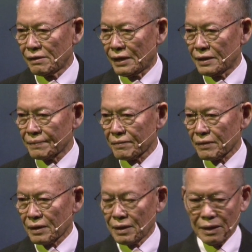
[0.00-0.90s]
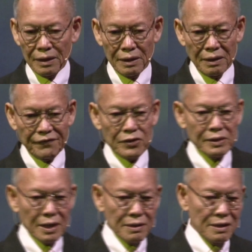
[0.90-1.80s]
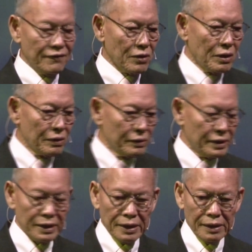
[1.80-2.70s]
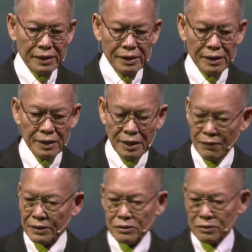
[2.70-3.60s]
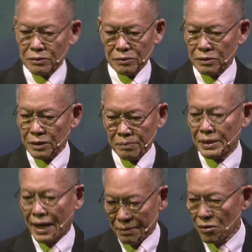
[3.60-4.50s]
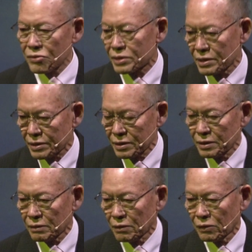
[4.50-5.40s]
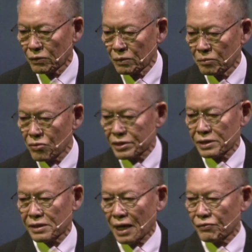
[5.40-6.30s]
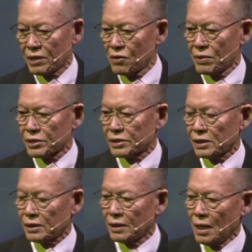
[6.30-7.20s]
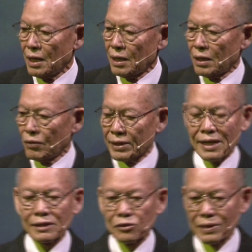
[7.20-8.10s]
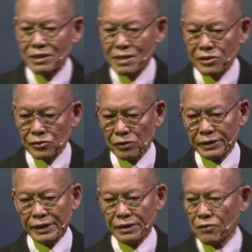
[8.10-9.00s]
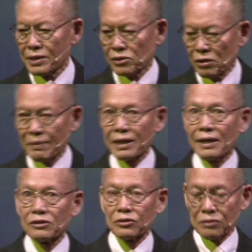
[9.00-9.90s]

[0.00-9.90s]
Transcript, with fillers: Right? If you and I live long, uh, I, I want to uh, be like Moses. You know, Moses died when he was uh, one hundred twenty years old, and he was told by God,